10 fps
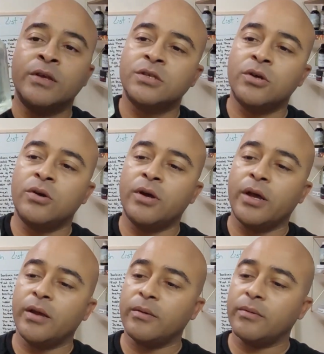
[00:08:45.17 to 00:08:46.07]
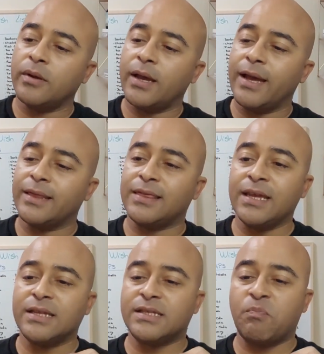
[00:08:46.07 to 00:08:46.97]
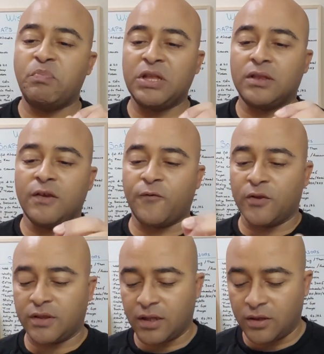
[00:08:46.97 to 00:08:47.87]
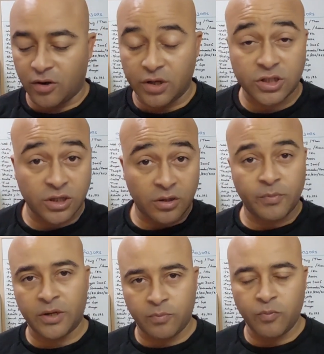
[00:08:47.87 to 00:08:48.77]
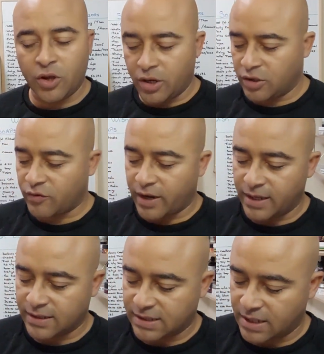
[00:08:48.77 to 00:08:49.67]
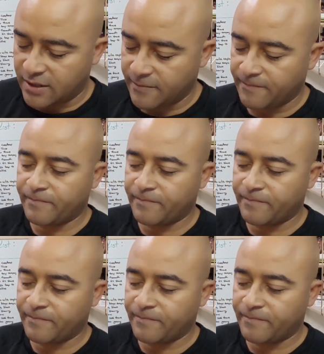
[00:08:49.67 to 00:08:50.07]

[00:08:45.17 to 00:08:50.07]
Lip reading: So I think it's a bit different than the original, but we're gonna try and see.